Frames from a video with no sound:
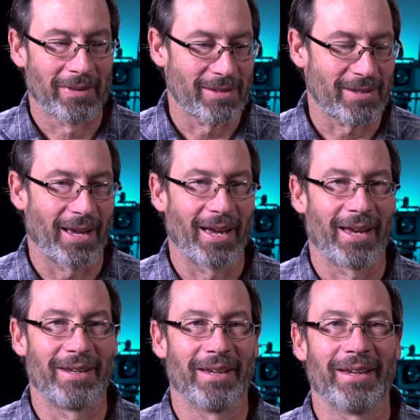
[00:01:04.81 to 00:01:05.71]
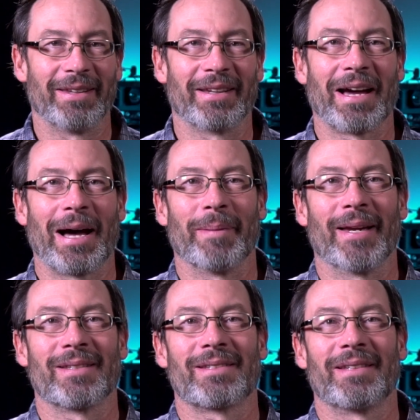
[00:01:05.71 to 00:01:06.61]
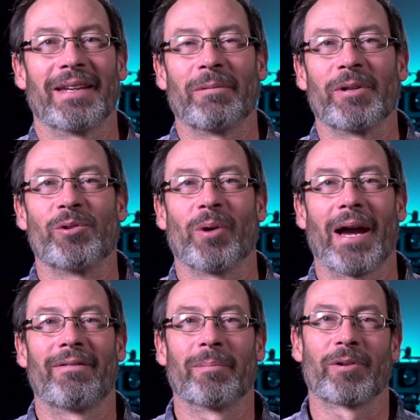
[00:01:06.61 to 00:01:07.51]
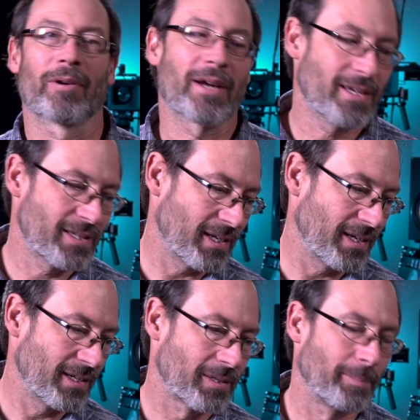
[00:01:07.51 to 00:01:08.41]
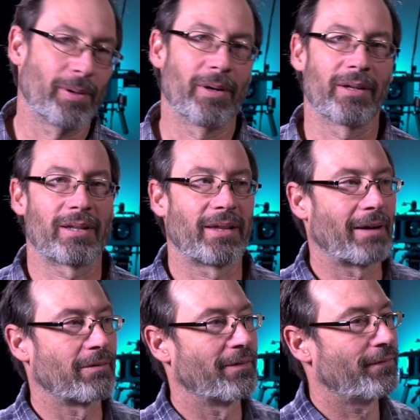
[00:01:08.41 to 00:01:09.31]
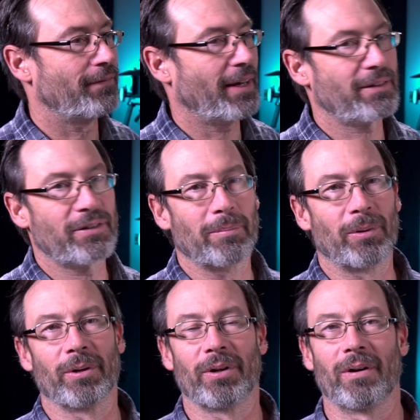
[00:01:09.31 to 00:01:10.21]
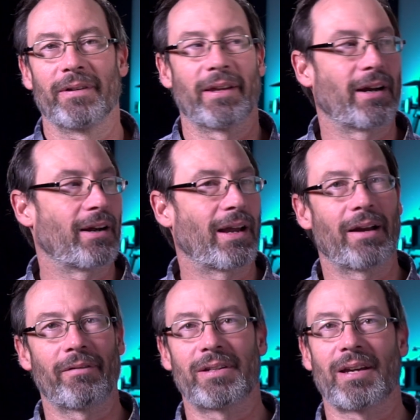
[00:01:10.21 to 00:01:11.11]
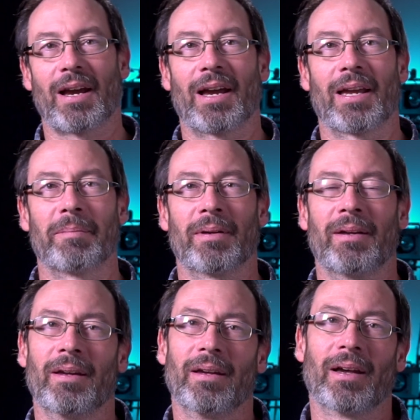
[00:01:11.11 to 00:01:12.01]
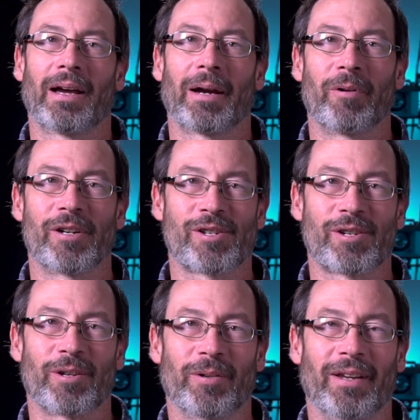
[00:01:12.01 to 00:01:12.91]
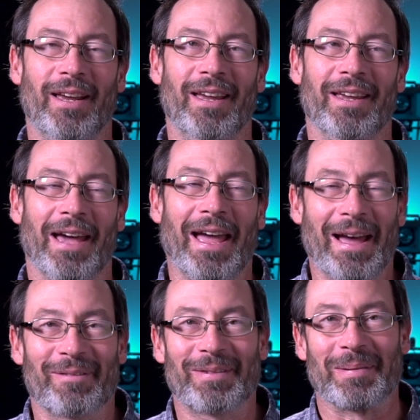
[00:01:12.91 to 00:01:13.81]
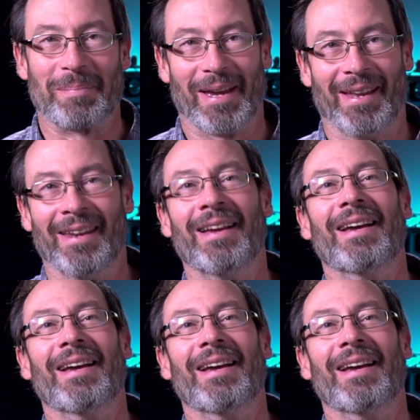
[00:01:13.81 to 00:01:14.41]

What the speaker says: said in the comments that it would drive him crazy to put that reflector board over there every time I want to shoot. And I have to admit,